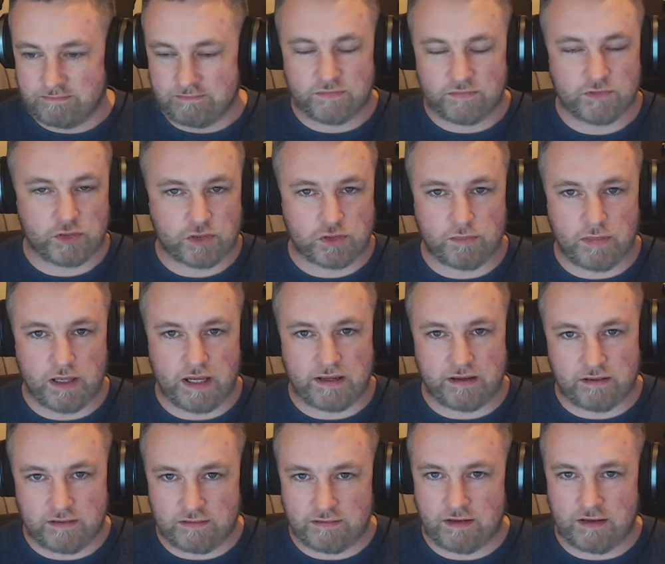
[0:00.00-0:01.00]
doesn't matter
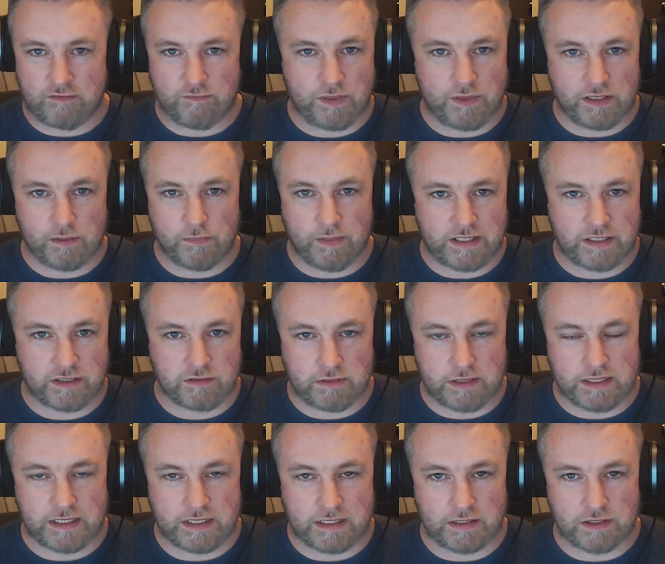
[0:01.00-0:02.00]
if Beale makes a
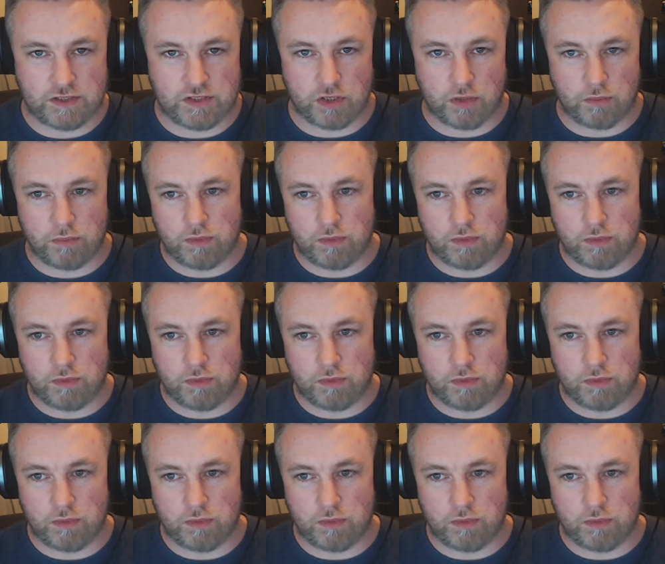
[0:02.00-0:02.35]
ridiculous sub.